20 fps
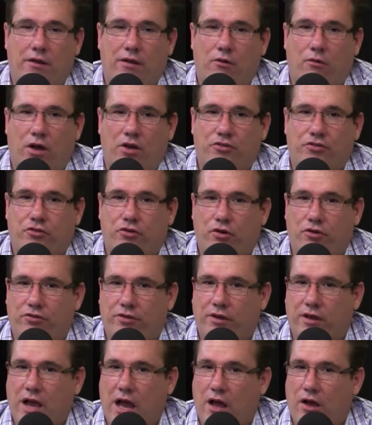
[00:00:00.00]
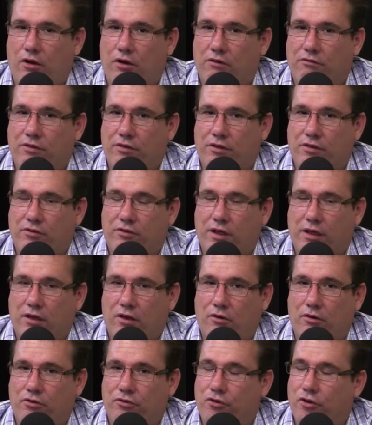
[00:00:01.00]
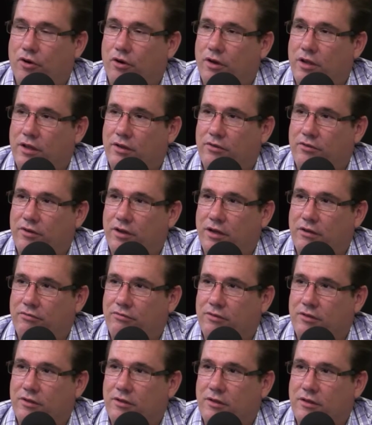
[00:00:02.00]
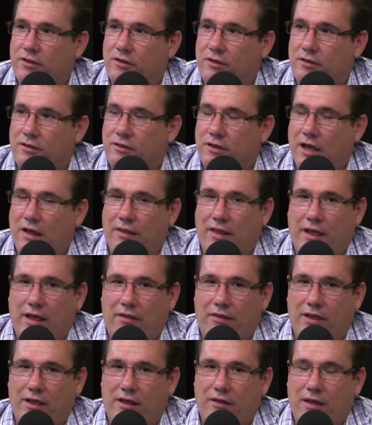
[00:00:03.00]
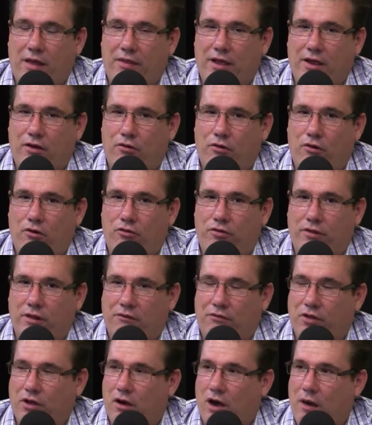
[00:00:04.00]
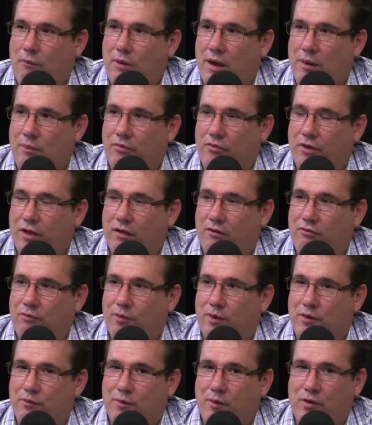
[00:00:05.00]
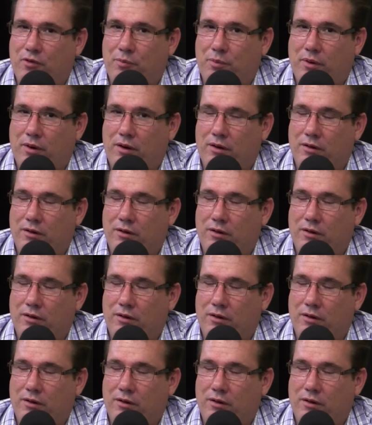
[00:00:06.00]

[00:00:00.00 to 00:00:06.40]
to watch Cruz and Kyle Griffith because they're like always dirty and stuff. And like I think Cruz can lift the car by himself for the most part.